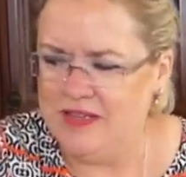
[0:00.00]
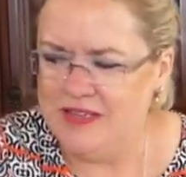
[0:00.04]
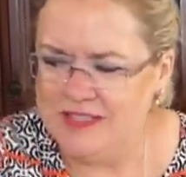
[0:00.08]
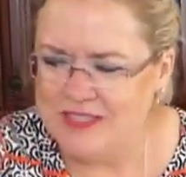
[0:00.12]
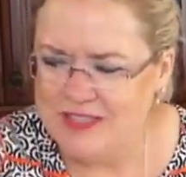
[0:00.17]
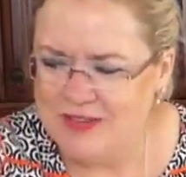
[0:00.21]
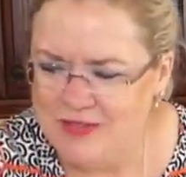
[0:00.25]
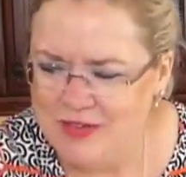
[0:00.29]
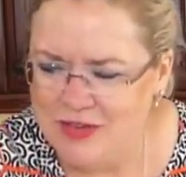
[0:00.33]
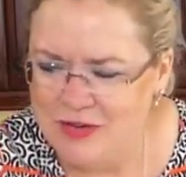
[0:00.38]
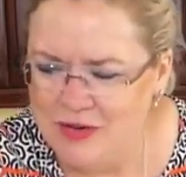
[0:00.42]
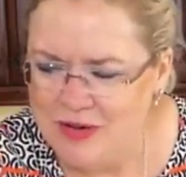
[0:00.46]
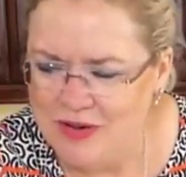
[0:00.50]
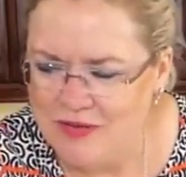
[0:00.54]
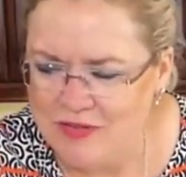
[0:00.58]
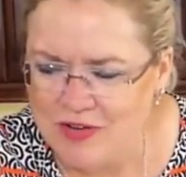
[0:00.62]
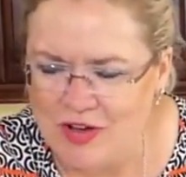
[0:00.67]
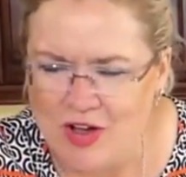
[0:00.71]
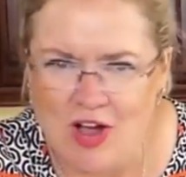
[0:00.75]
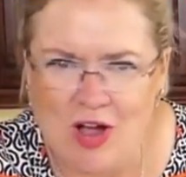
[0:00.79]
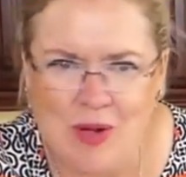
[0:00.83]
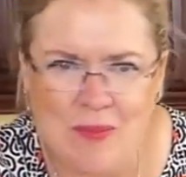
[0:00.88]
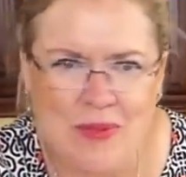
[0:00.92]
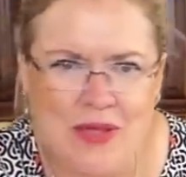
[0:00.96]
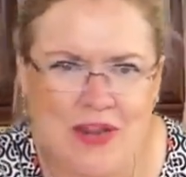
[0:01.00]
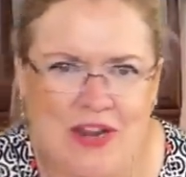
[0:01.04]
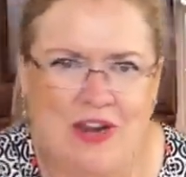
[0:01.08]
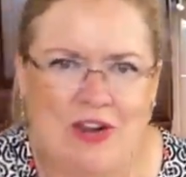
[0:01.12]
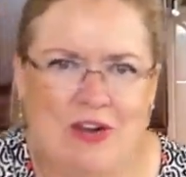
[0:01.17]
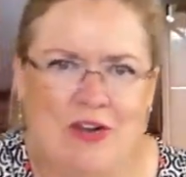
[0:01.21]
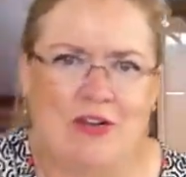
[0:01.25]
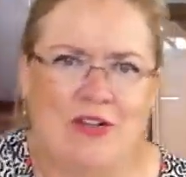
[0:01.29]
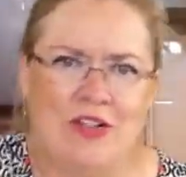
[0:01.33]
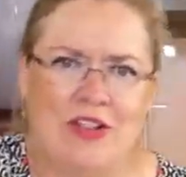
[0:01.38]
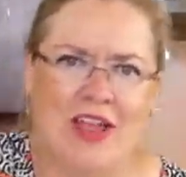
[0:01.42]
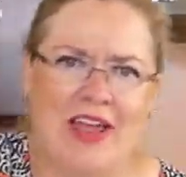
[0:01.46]
So if you have commented
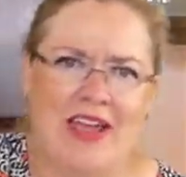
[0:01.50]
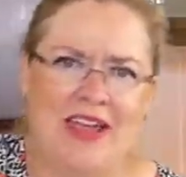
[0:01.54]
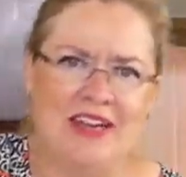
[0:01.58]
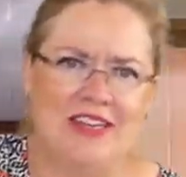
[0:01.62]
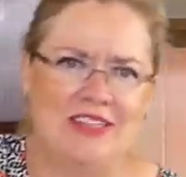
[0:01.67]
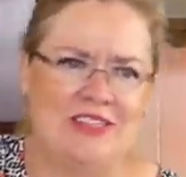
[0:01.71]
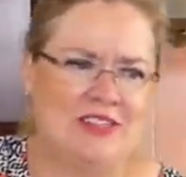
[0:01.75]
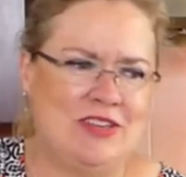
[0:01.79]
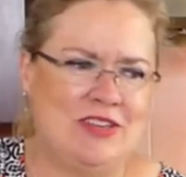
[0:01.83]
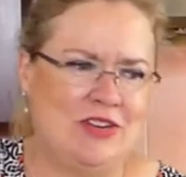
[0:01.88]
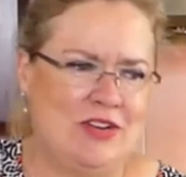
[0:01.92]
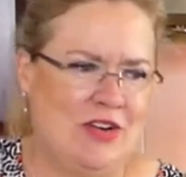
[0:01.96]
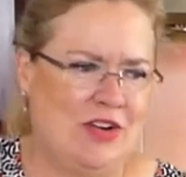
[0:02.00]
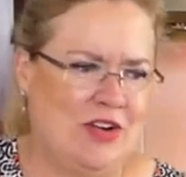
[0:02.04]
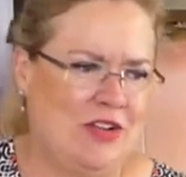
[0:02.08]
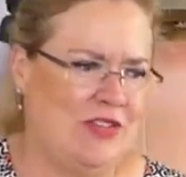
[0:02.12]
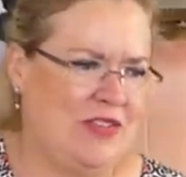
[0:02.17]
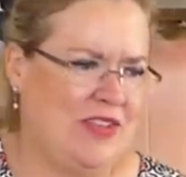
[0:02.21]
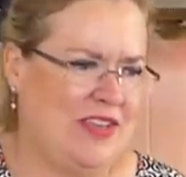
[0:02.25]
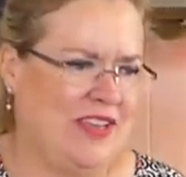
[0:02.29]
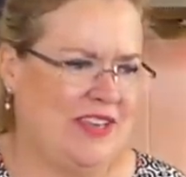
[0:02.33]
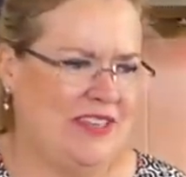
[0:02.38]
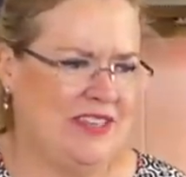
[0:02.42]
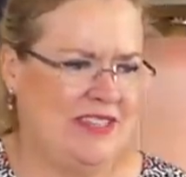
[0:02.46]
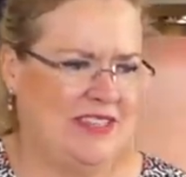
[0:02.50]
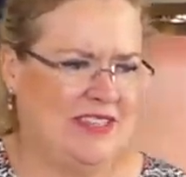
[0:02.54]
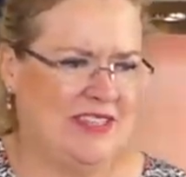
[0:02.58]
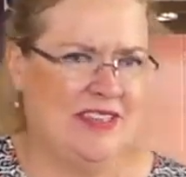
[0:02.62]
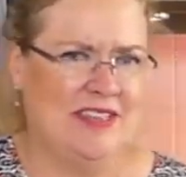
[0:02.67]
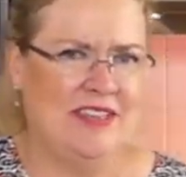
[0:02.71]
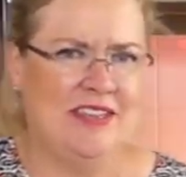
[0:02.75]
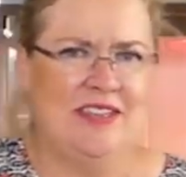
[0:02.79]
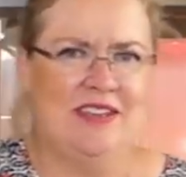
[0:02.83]
or liked on these